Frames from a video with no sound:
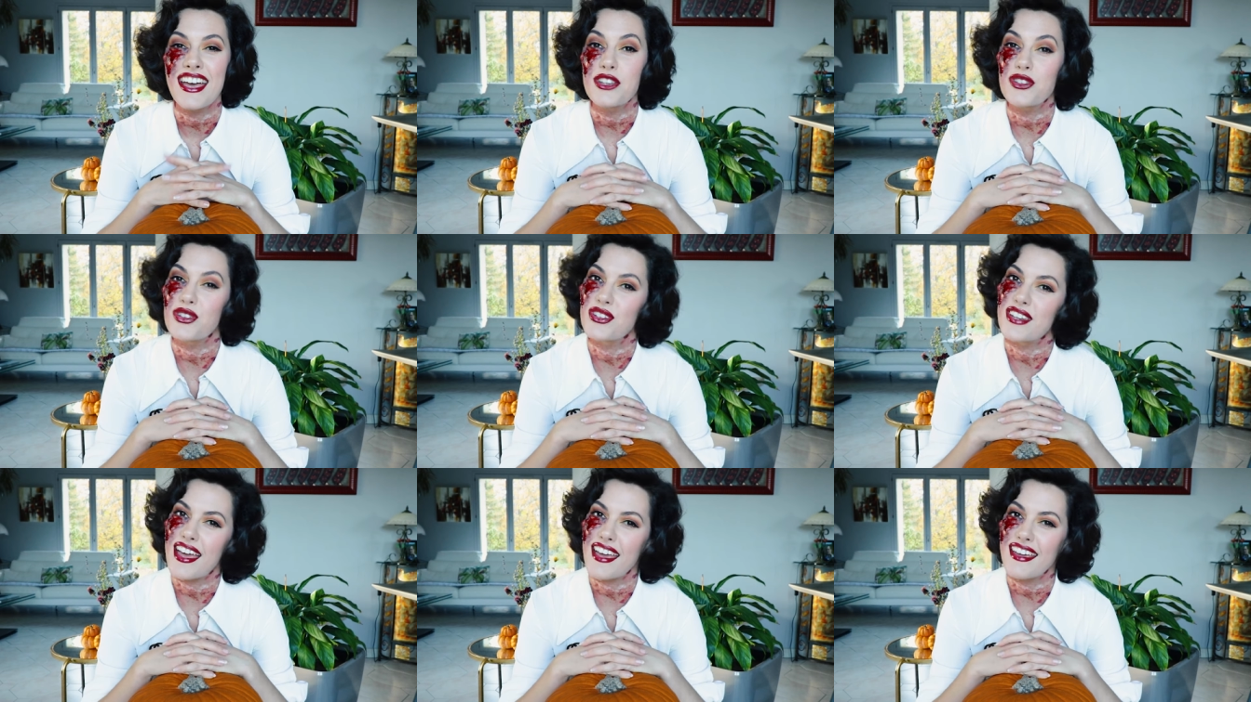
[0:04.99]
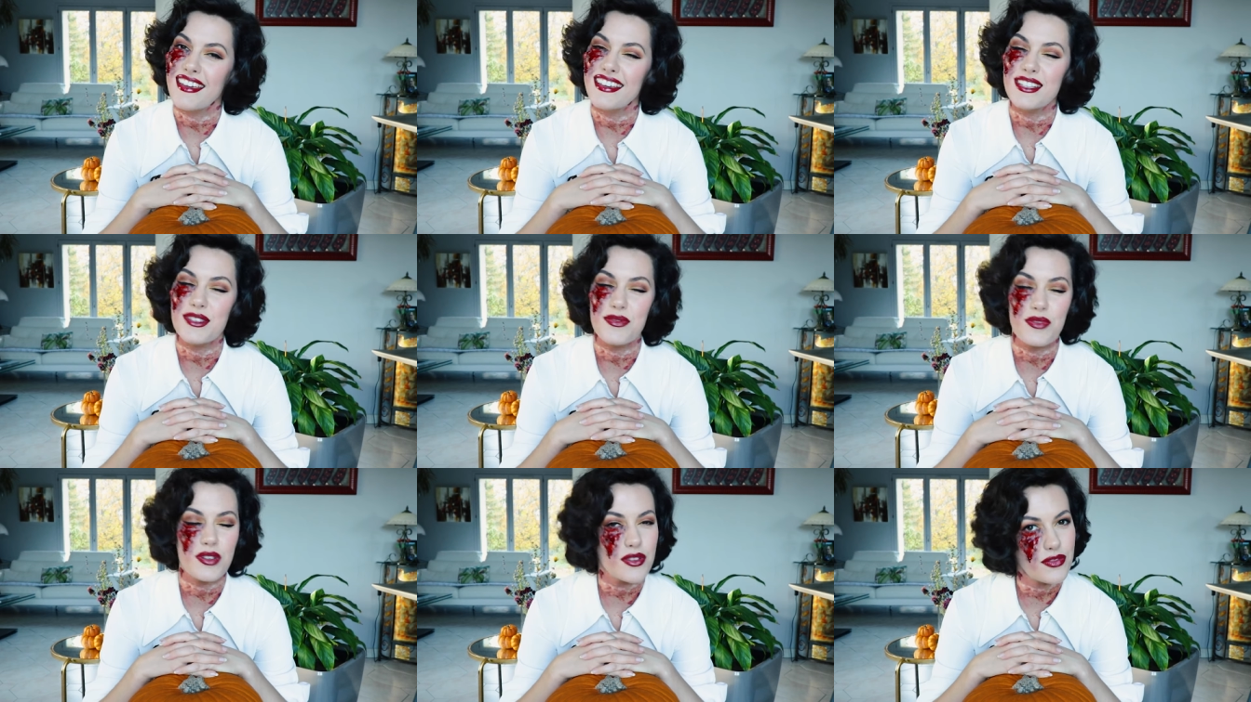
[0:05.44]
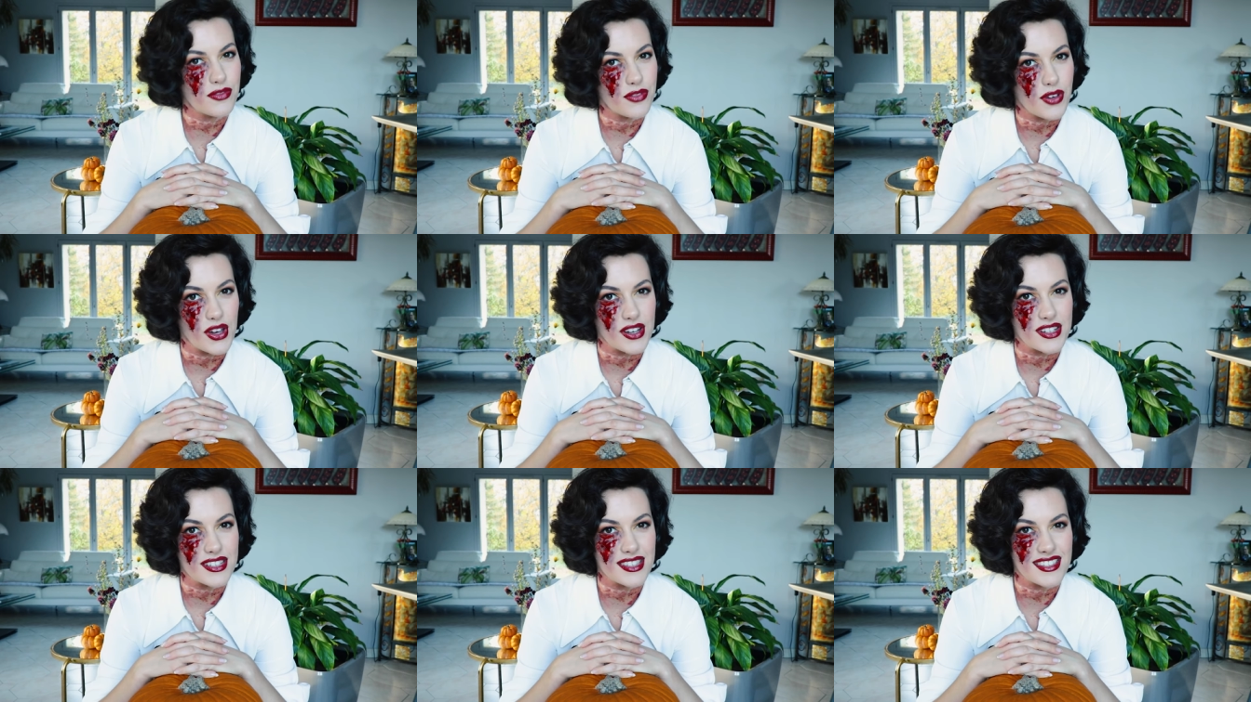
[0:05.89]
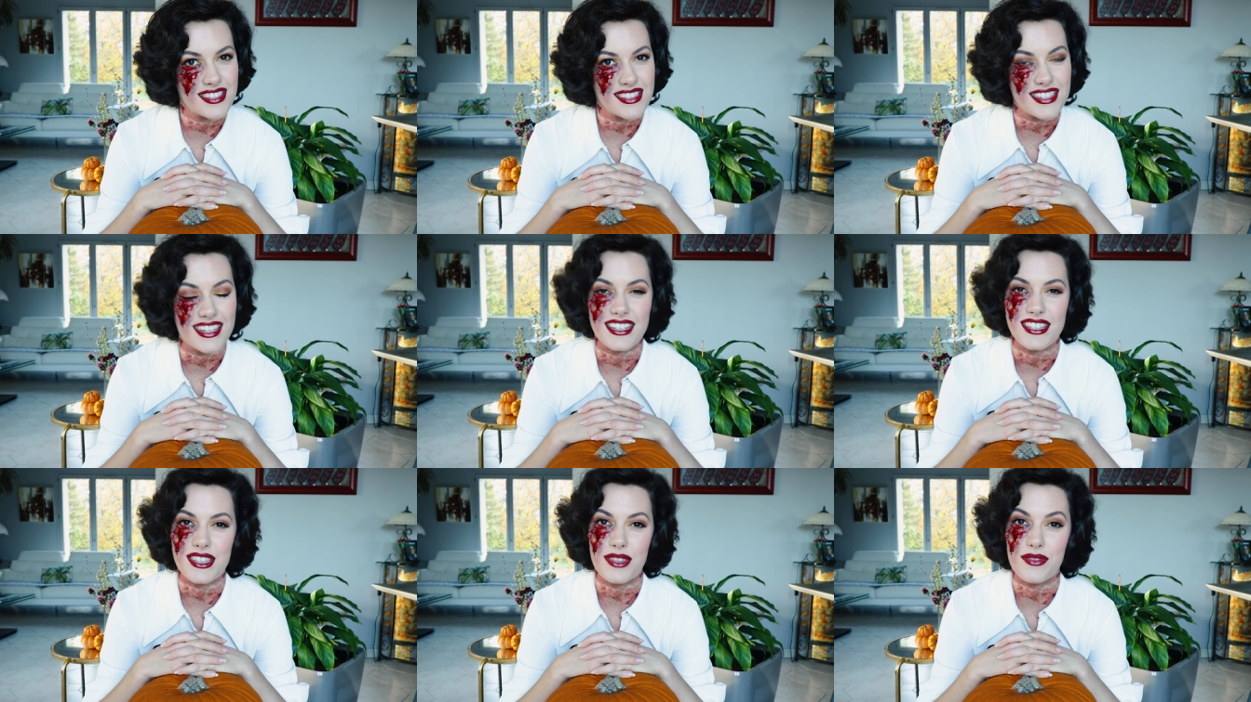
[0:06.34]
Today is full of firsts.
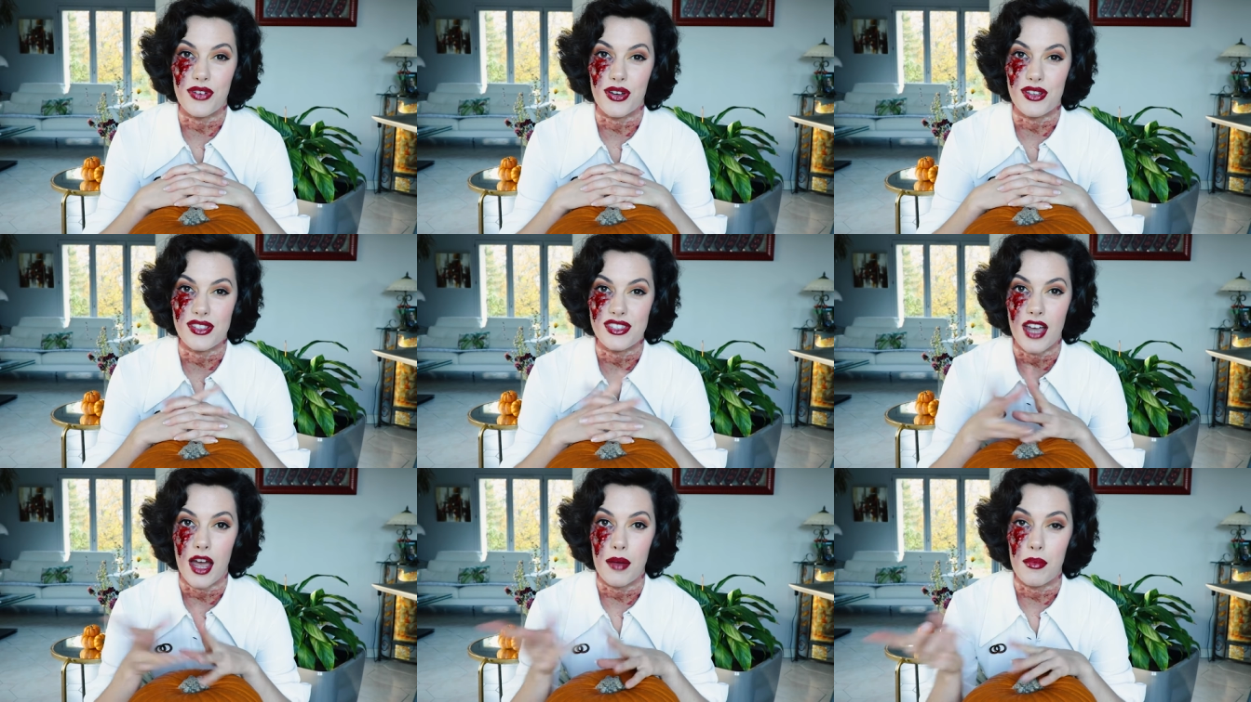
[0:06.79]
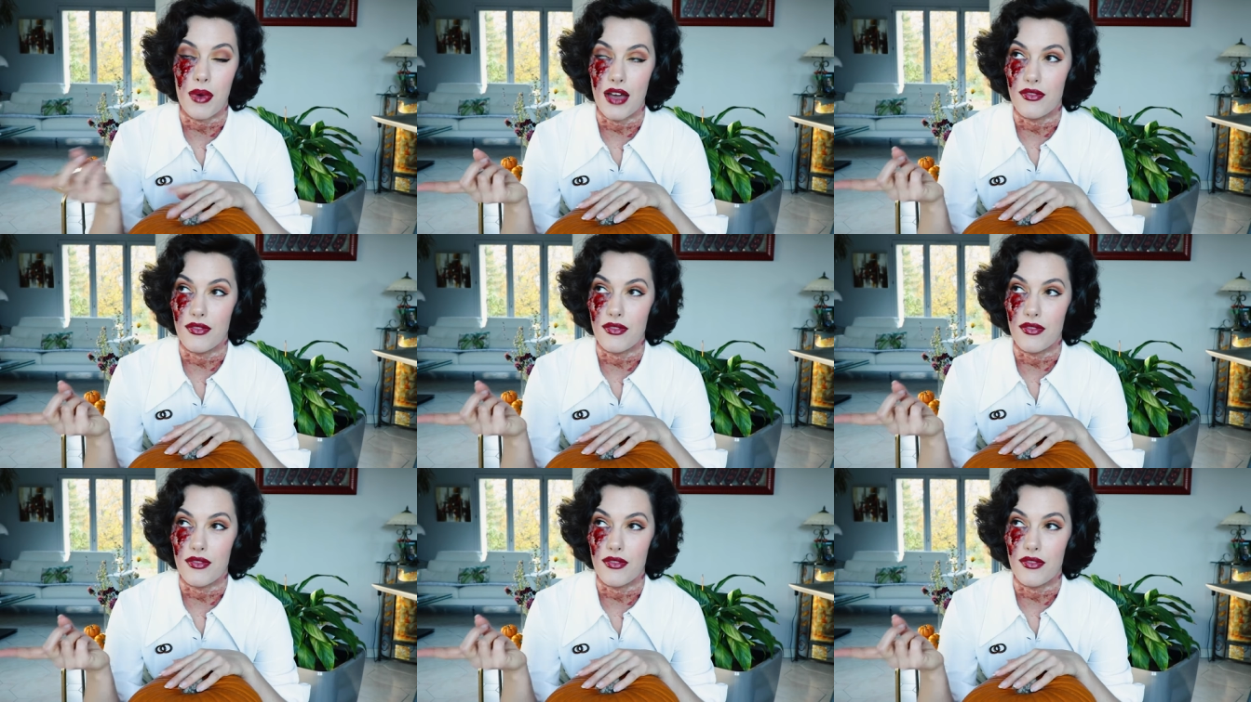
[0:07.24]
It's the first time